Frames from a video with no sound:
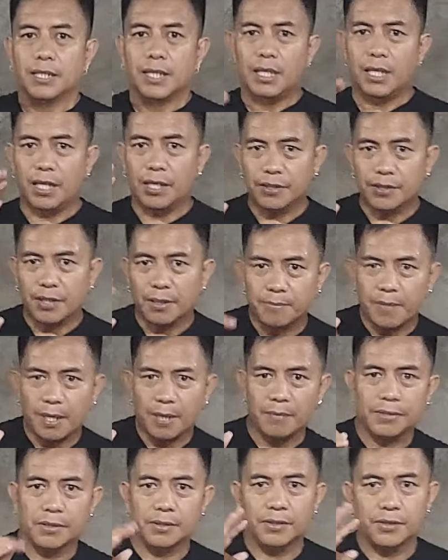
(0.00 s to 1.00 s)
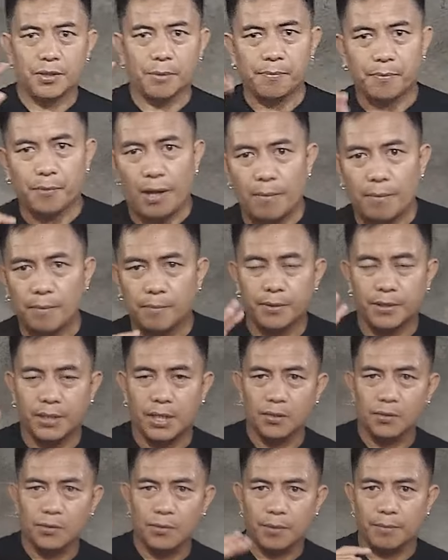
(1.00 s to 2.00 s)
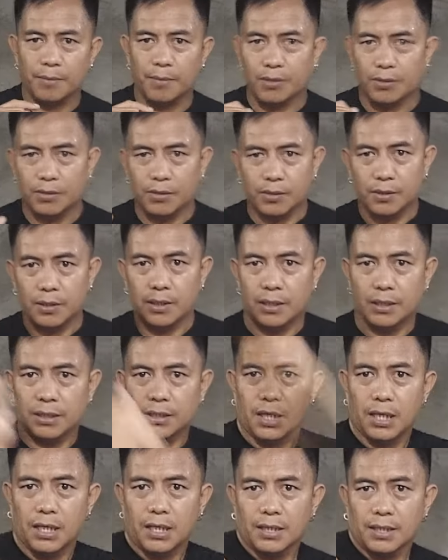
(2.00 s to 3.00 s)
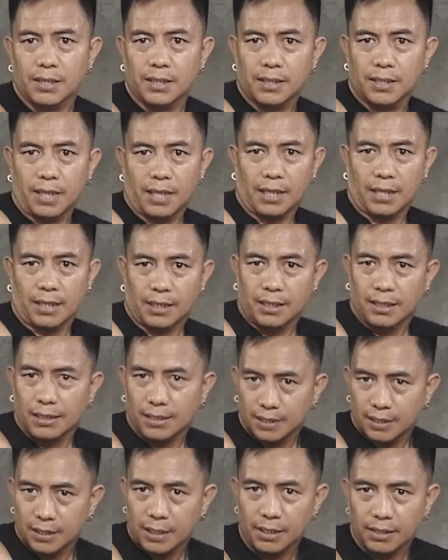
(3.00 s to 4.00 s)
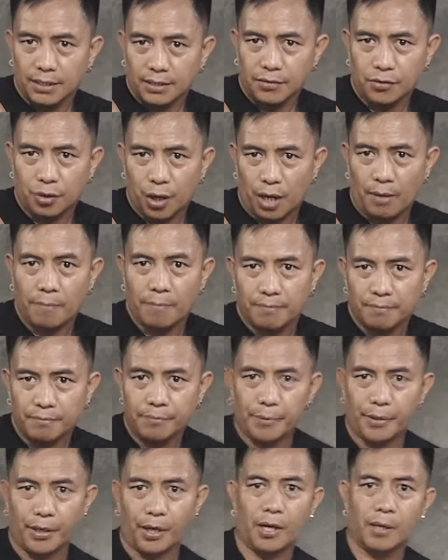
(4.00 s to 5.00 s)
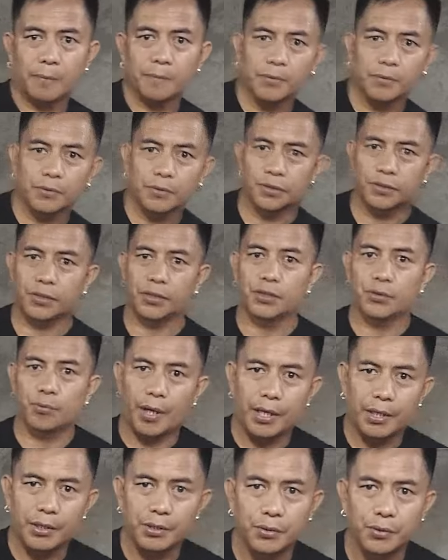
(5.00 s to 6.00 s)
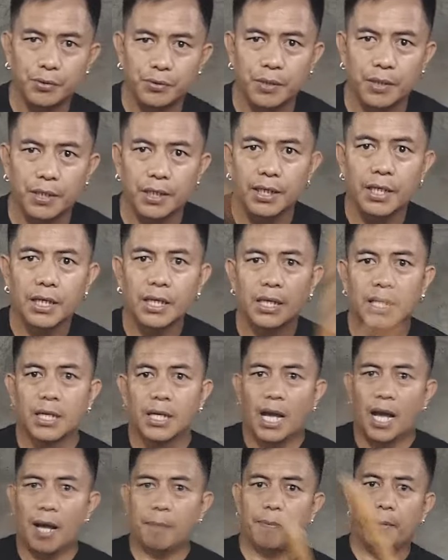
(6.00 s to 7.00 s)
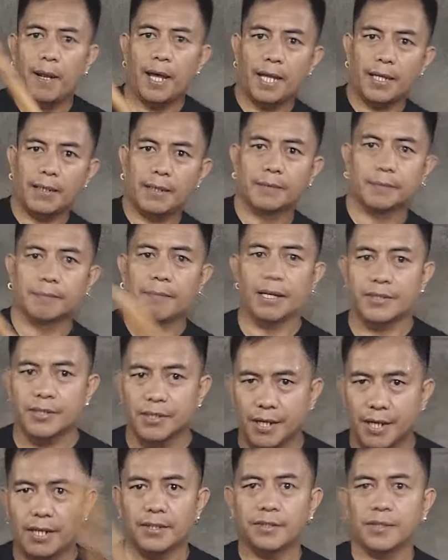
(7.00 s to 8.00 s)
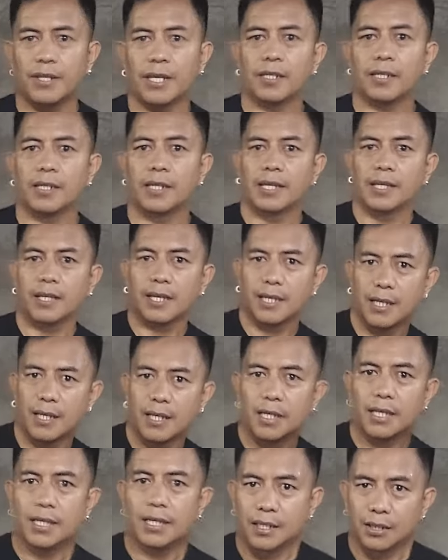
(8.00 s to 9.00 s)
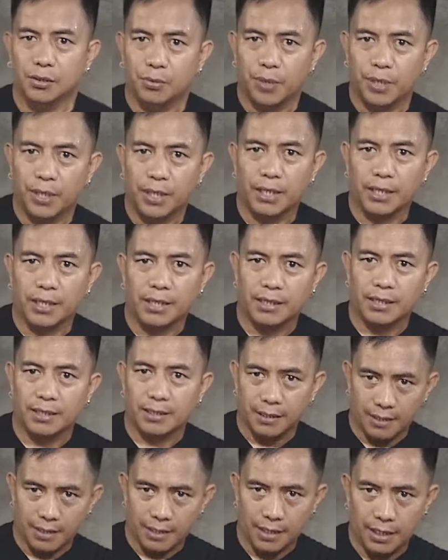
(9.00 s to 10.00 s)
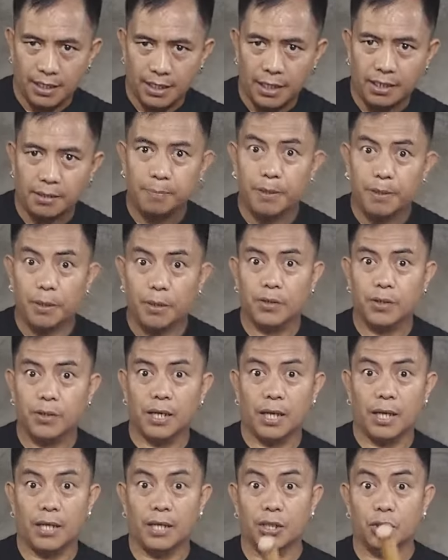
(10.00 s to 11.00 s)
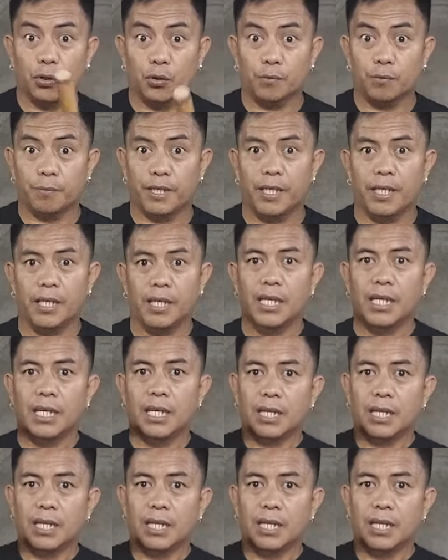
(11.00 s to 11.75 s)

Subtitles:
here sometimes there's a problem with this one because this can trap my arm. So that's the reason why I usually applied master hand's technique, tweak it here, because he taught me,